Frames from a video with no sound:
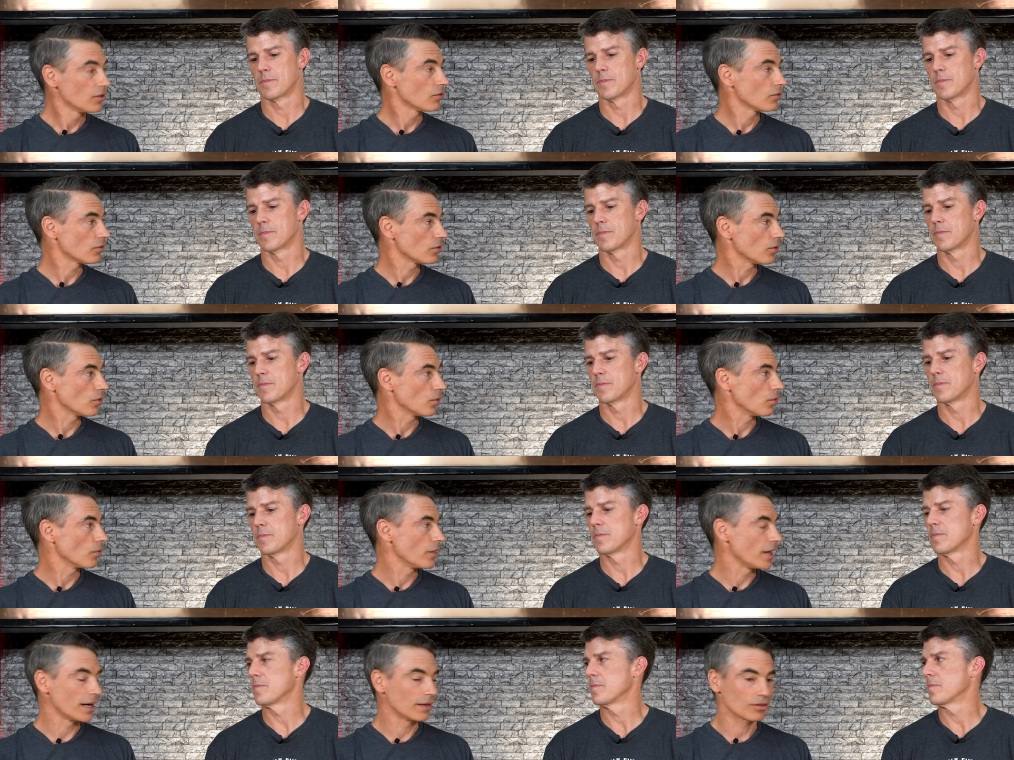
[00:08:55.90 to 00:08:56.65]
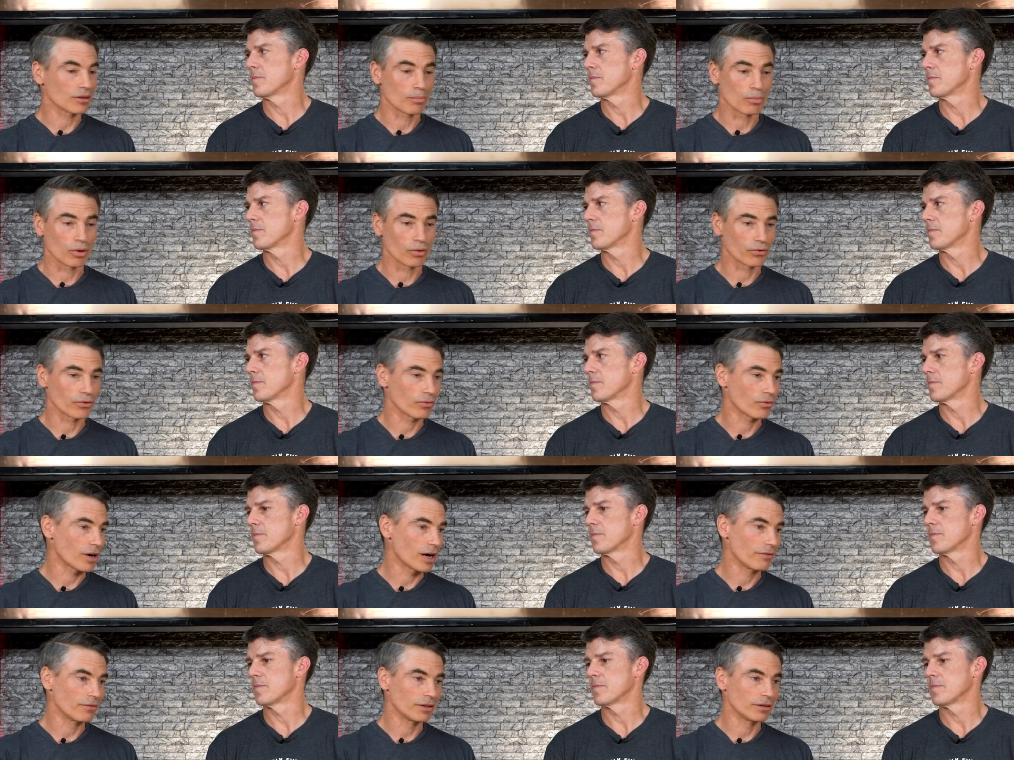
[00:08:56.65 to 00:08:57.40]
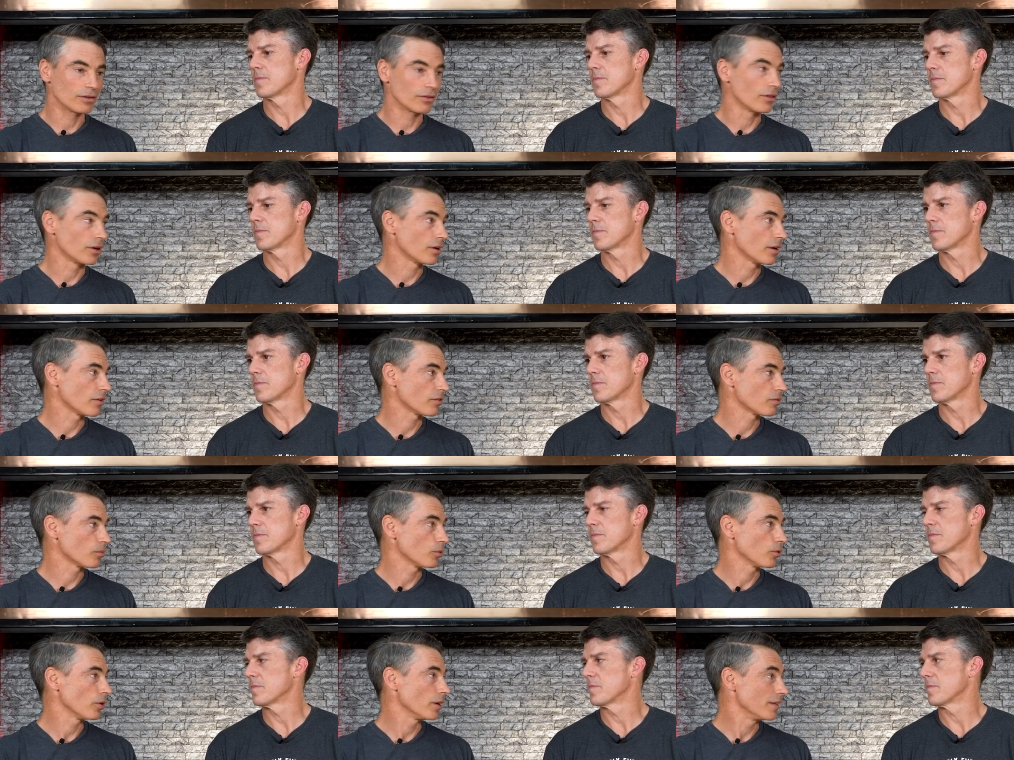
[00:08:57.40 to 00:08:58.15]
Speaker 1: so that the malt's arriving to the
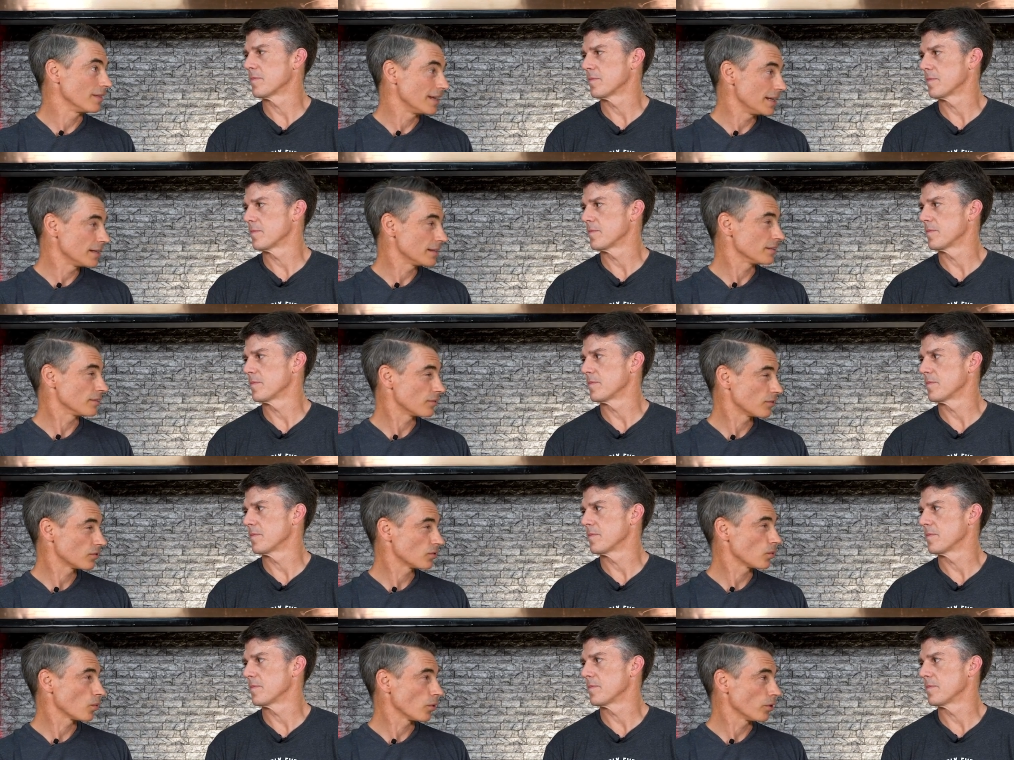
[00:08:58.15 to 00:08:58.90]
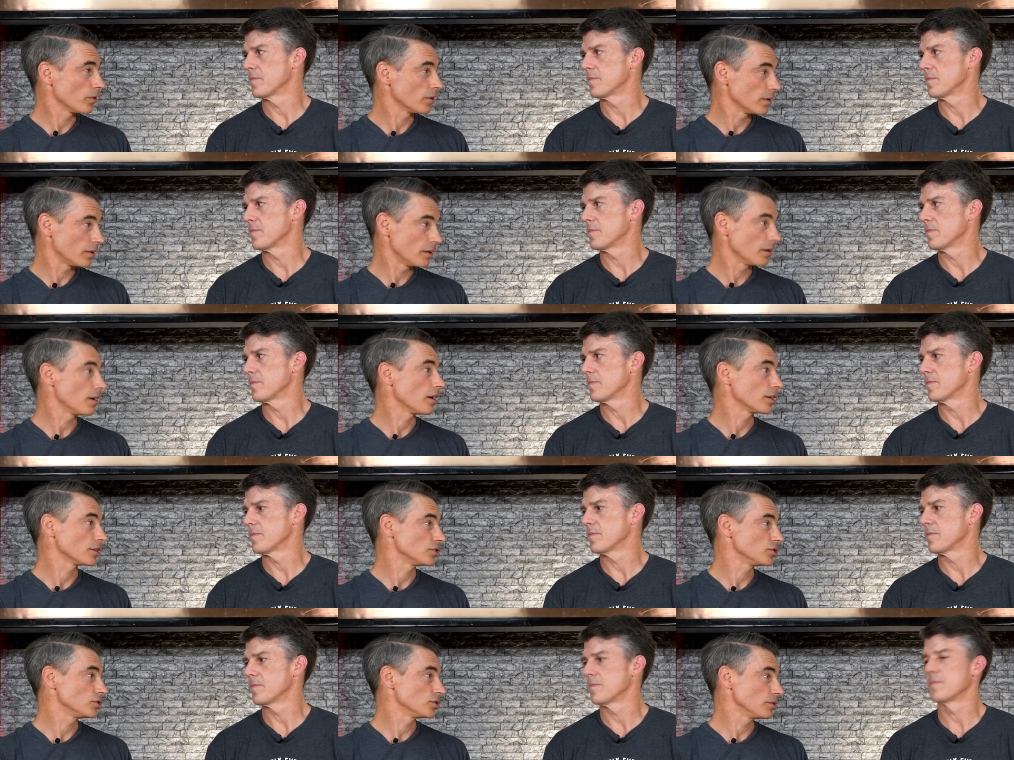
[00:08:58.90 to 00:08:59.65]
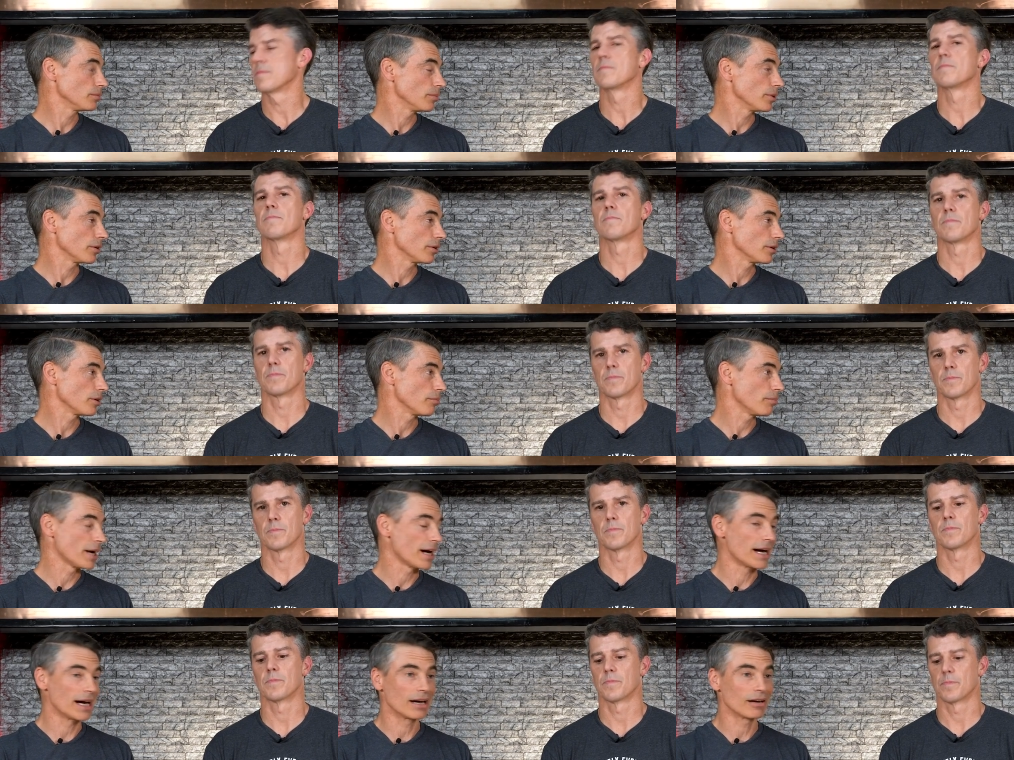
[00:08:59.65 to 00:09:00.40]
customer and they can store it in an oxygen barrier
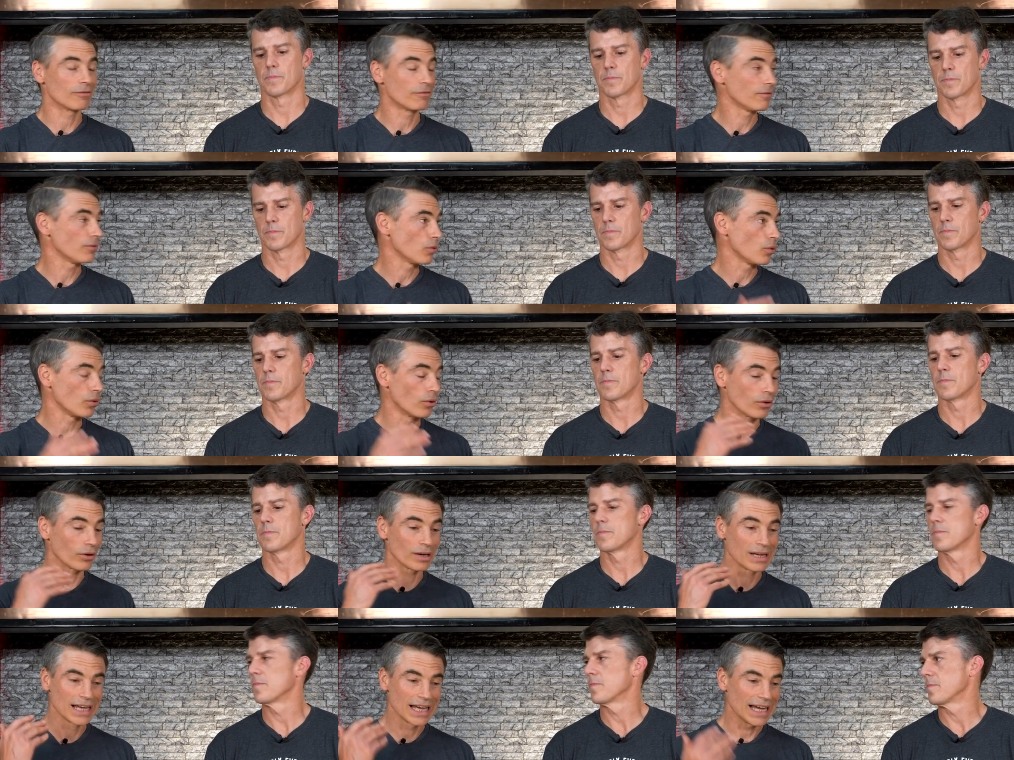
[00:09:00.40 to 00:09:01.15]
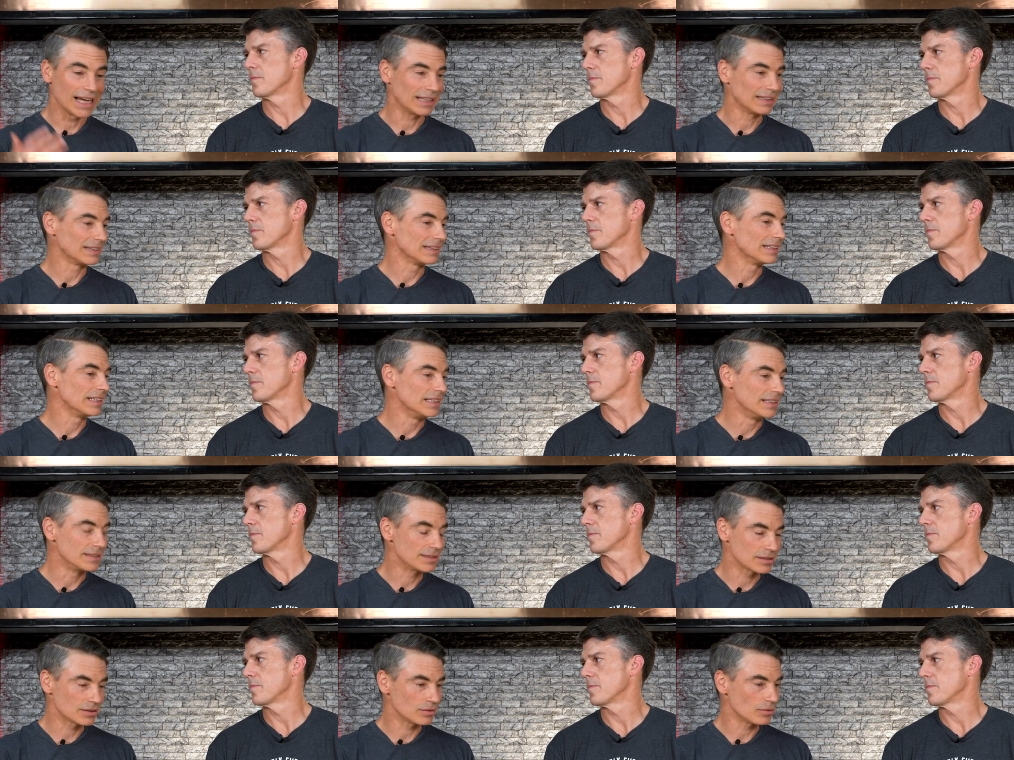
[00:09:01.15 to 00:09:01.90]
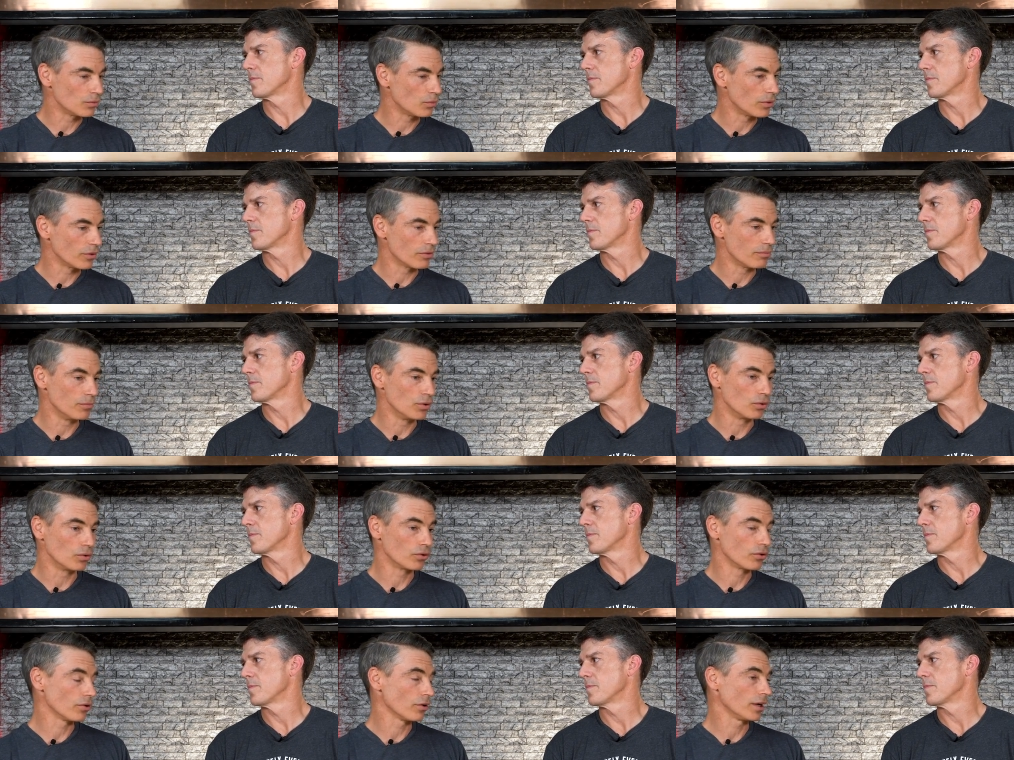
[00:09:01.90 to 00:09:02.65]
bag for at least, with mill
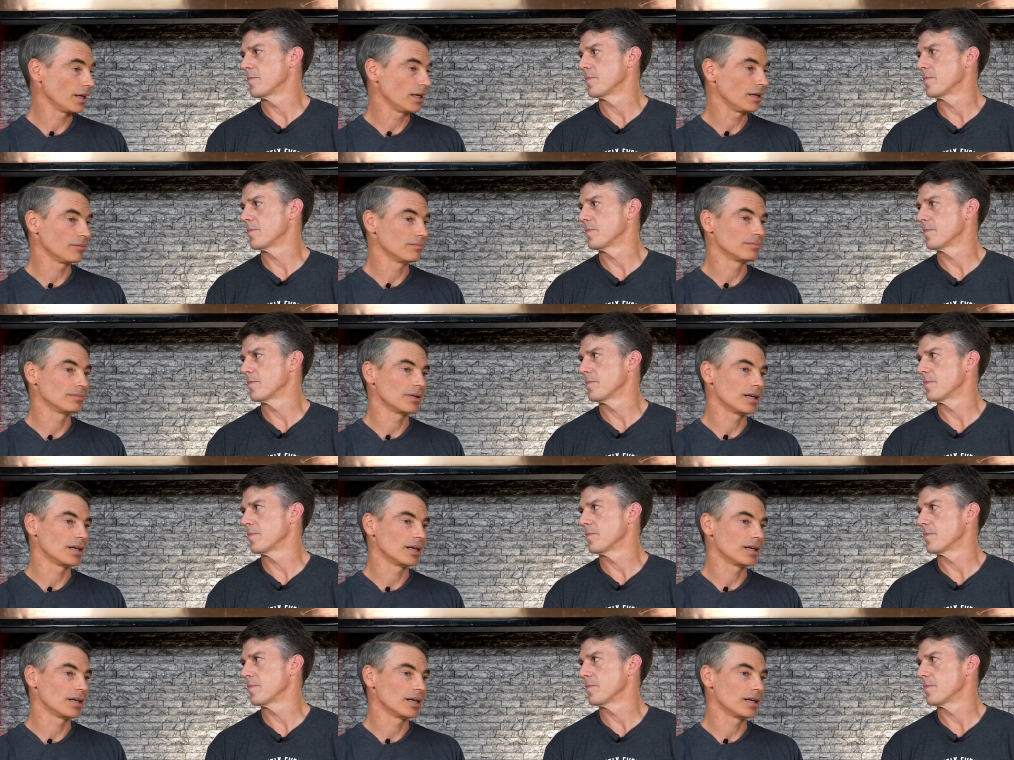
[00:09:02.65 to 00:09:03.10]
grain,